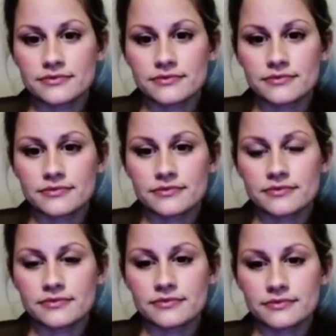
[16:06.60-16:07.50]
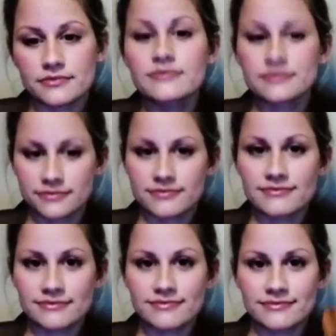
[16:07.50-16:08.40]

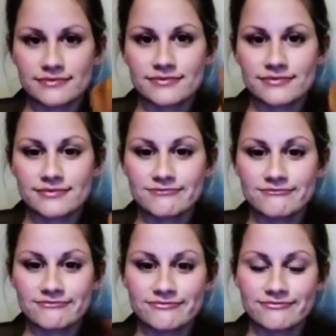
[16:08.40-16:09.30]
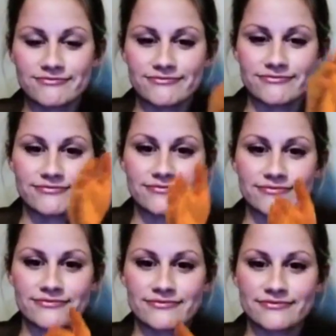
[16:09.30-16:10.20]

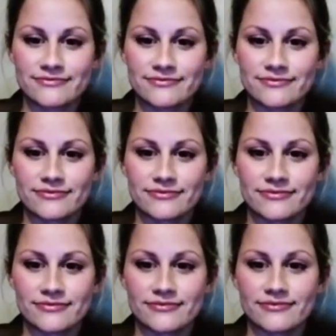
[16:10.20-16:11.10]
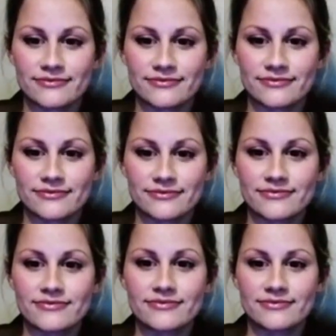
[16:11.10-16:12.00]

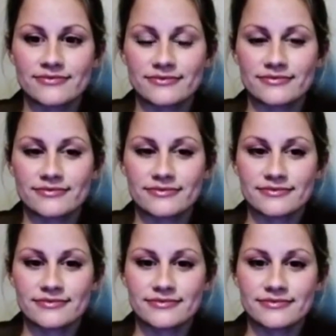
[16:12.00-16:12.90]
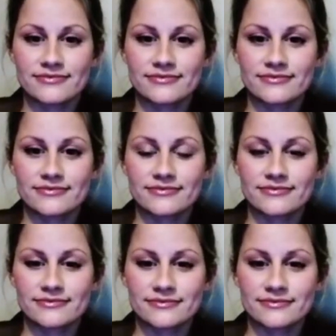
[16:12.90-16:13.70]
(not speaking)